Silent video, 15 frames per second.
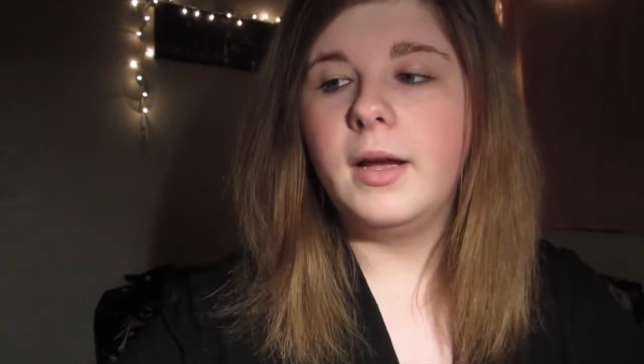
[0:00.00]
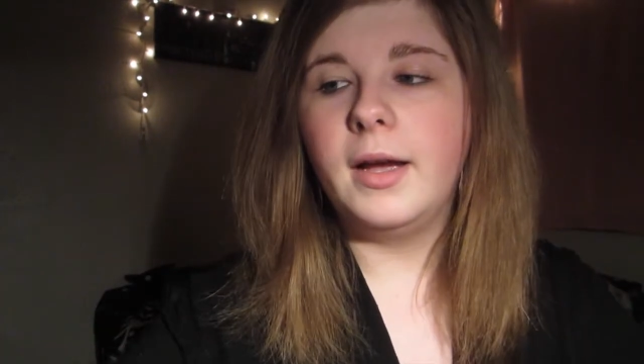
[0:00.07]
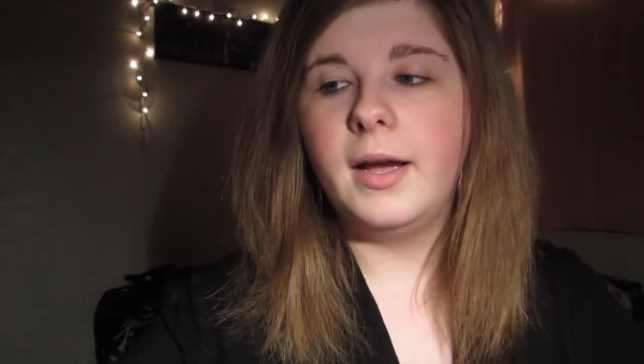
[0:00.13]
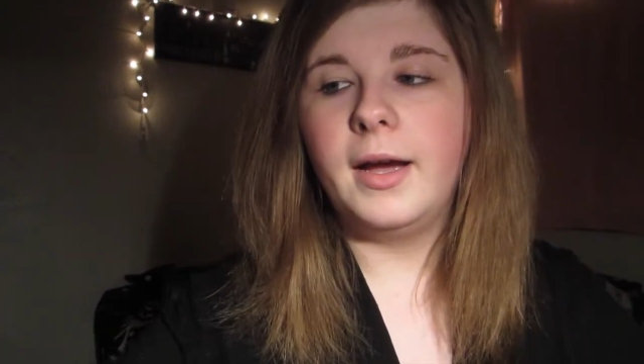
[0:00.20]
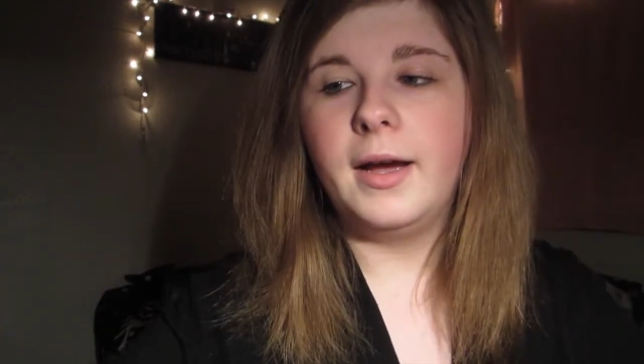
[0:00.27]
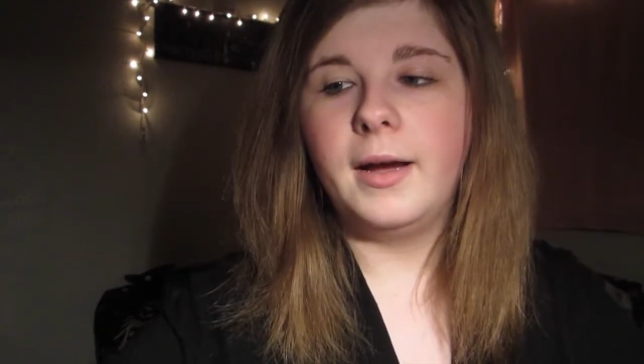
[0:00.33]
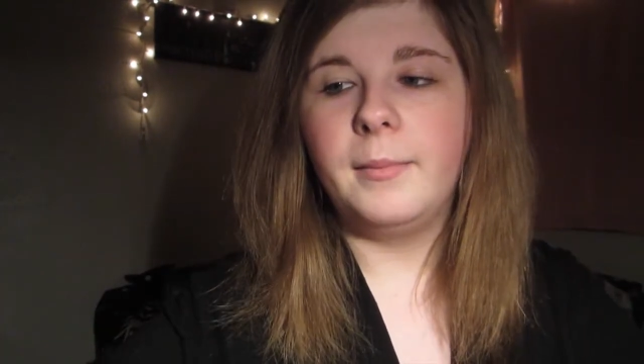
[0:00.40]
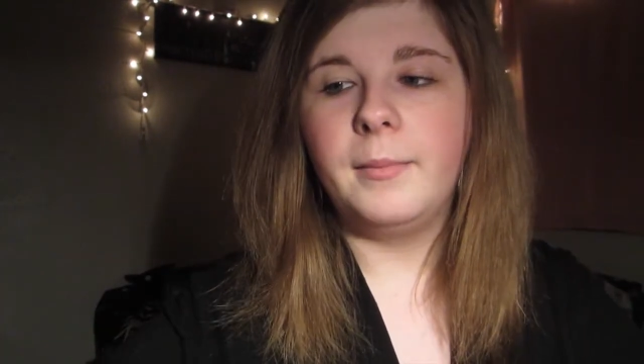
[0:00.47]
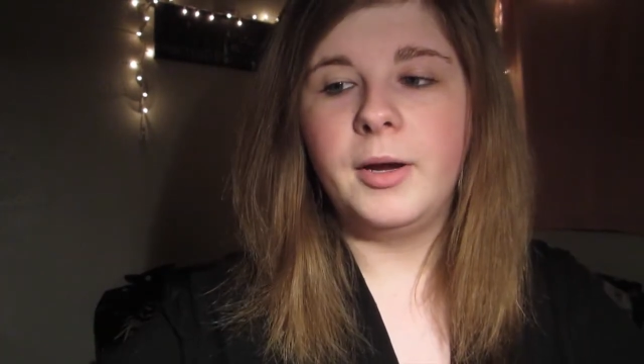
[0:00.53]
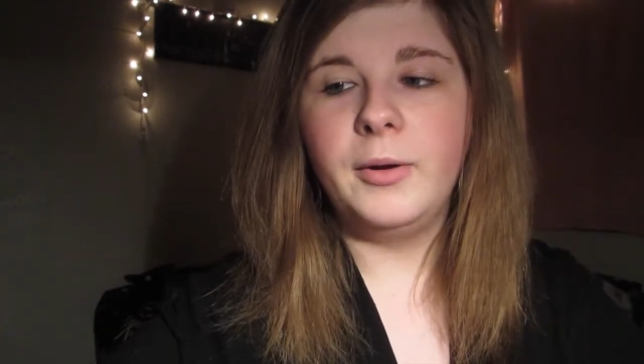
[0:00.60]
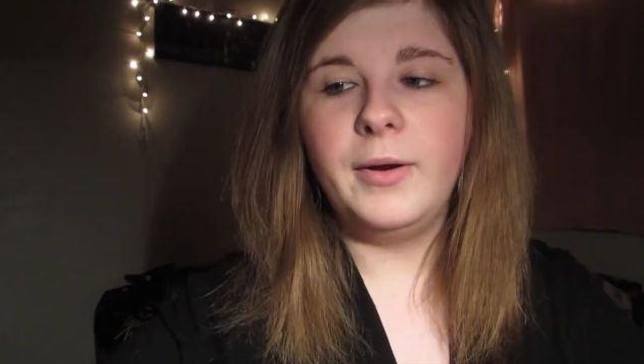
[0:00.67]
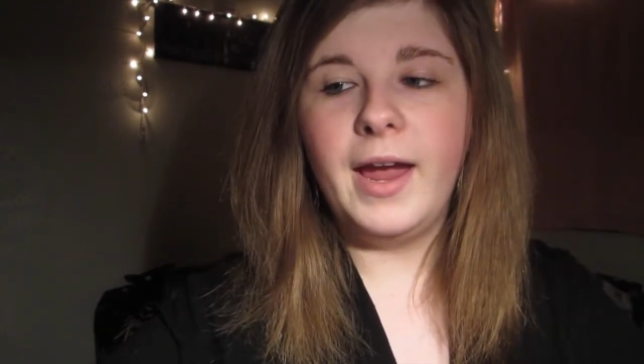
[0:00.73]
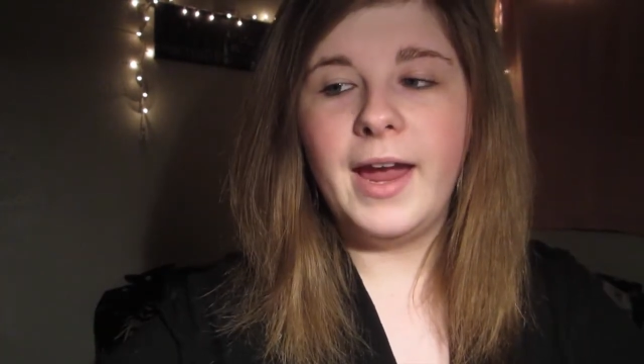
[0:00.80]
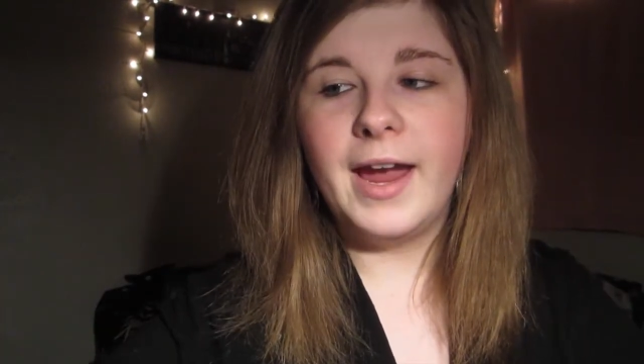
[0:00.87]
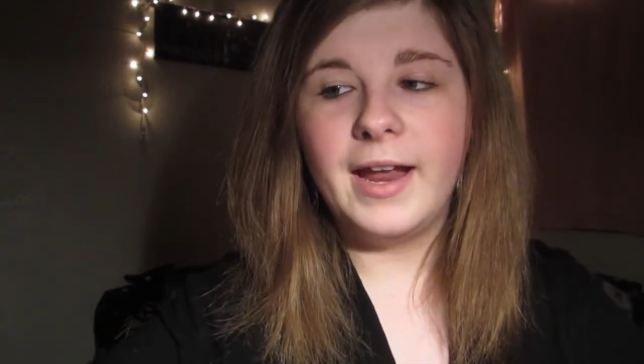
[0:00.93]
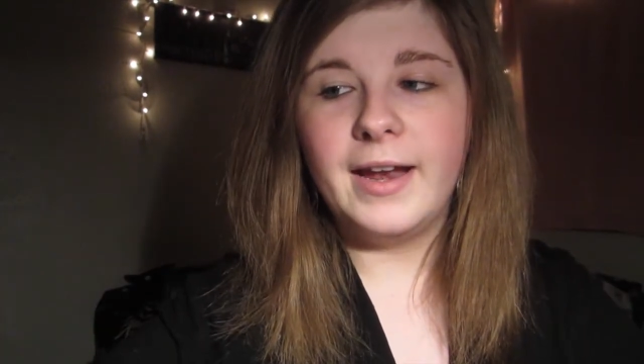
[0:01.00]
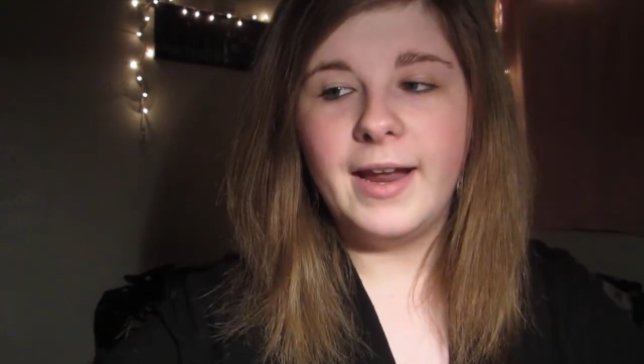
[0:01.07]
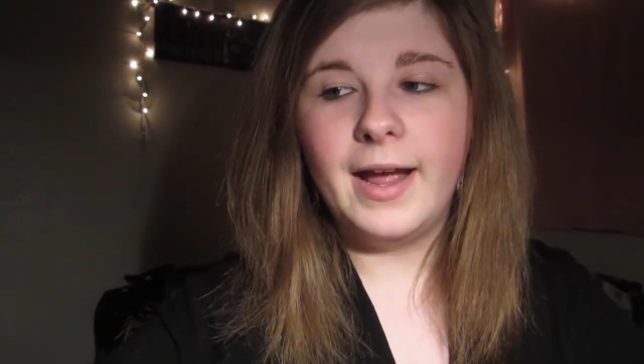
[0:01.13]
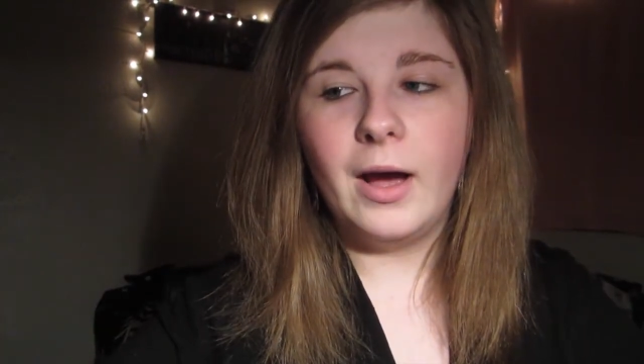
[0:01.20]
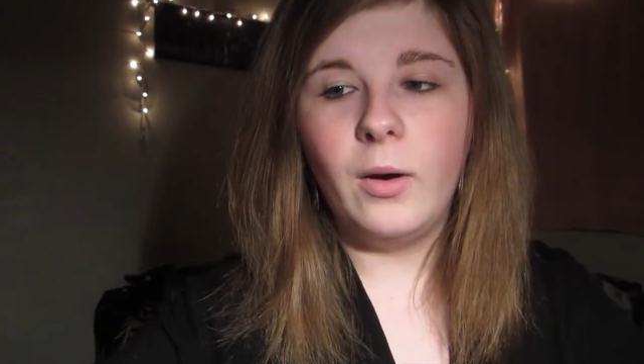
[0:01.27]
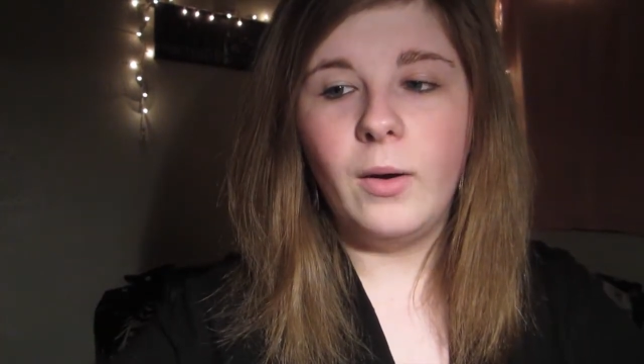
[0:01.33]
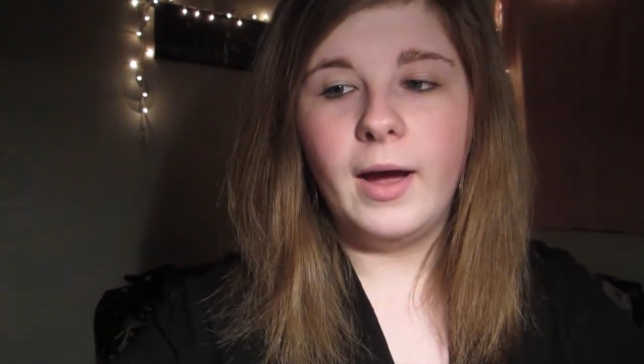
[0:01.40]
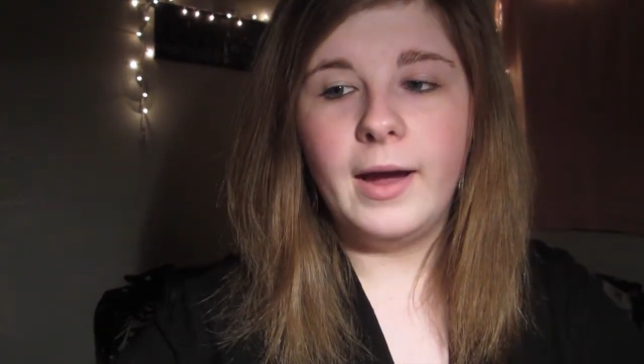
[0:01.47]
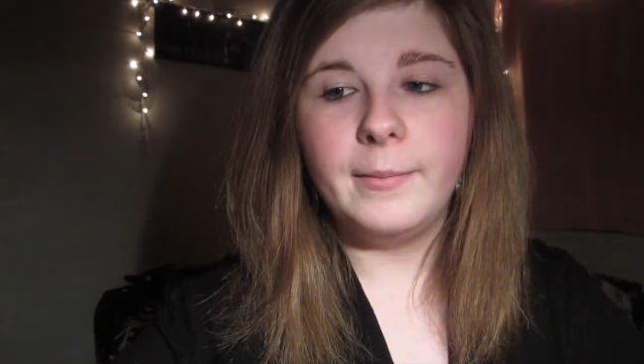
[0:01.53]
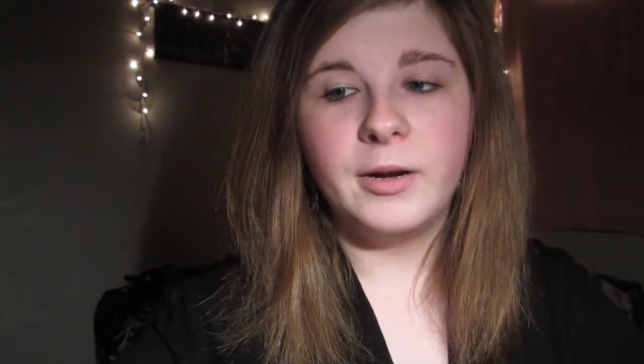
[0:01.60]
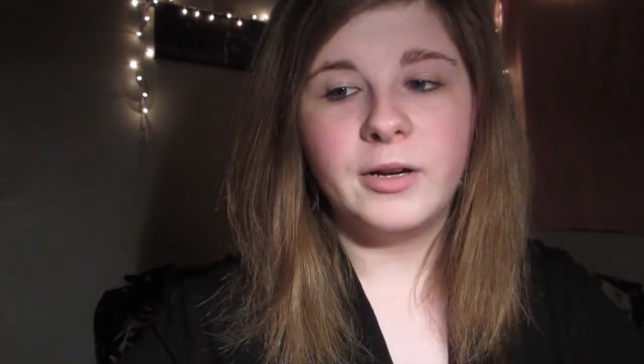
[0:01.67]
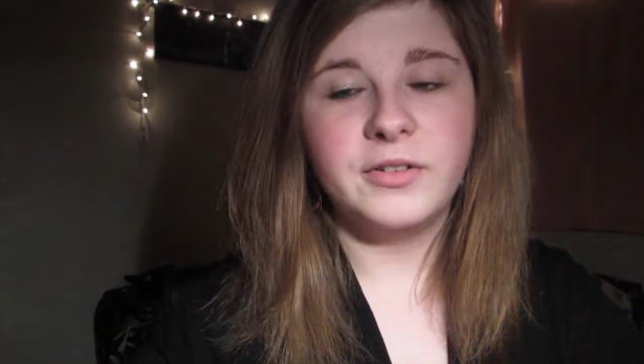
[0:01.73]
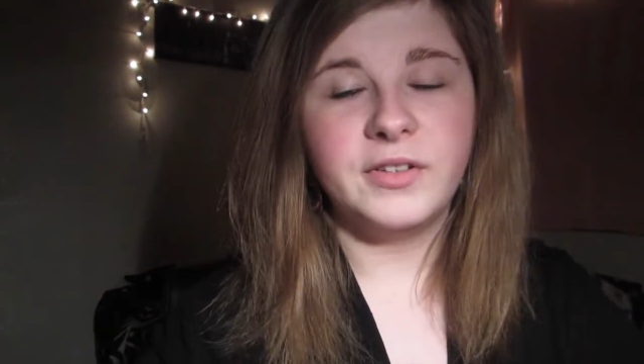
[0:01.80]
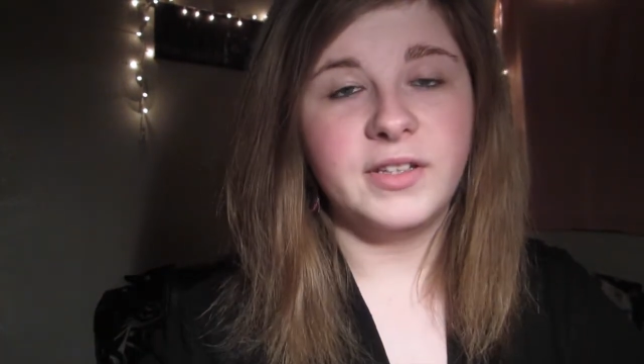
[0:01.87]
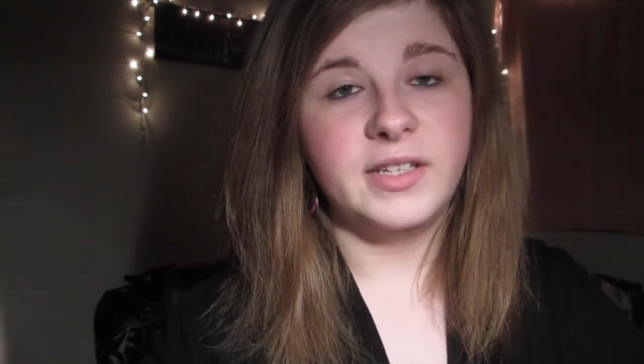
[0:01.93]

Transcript: Okay, and now I'm onto